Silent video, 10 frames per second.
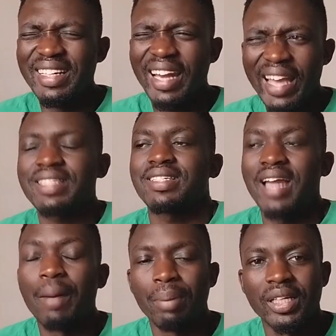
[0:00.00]
less
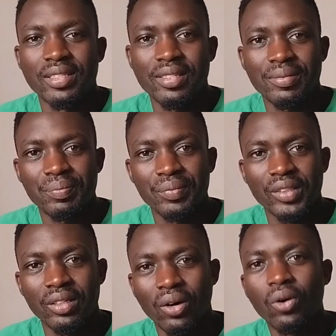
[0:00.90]
numbers,
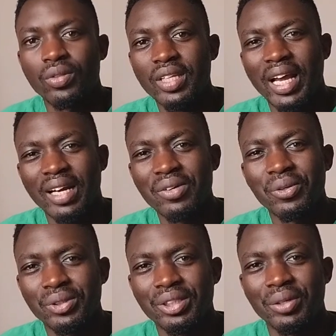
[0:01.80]
or they are
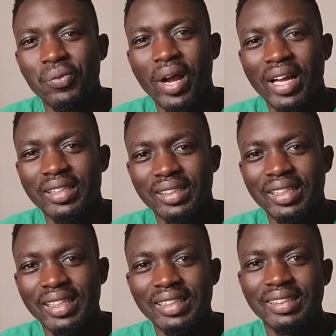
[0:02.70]
not required
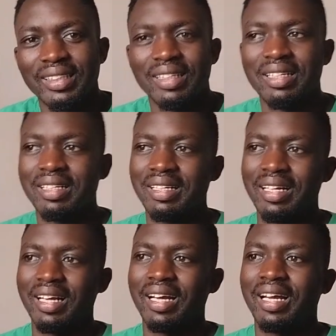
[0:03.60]
in
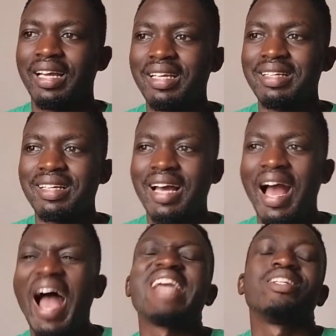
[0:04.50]

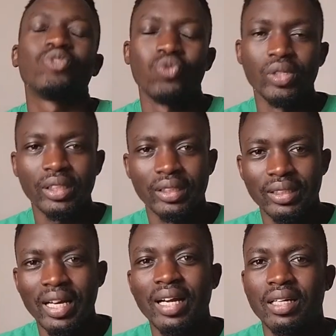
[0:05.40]
high quantity,
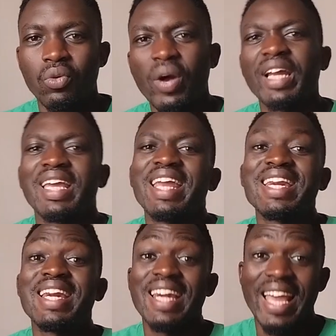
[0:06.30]
they are required
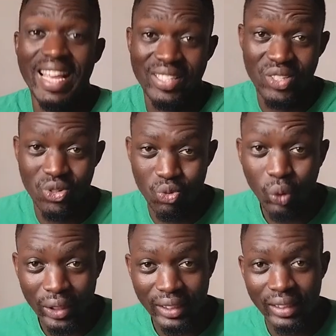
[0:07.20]
in less
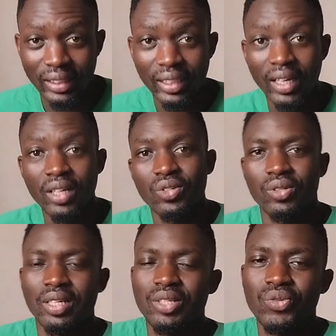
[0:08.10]
quantity.
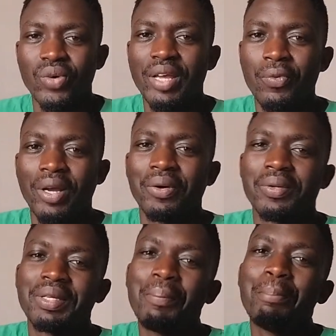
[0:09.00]
So that's why we
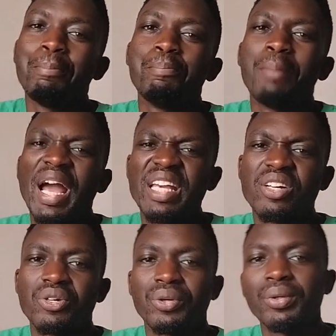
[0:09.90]
call them
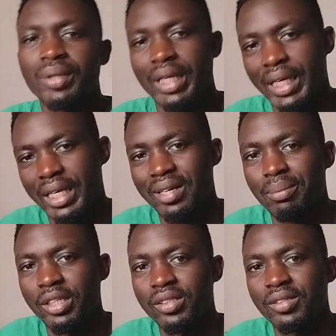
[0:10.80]
micro
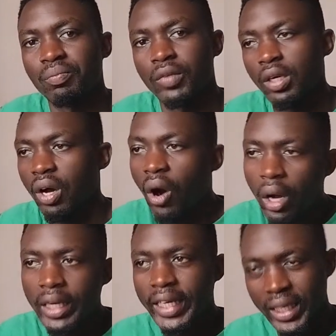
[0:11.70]
elements.
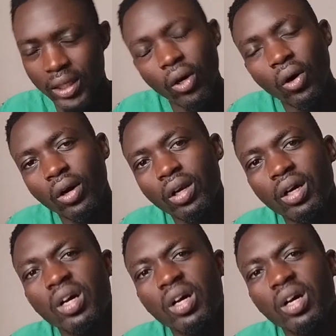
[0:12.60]
All in all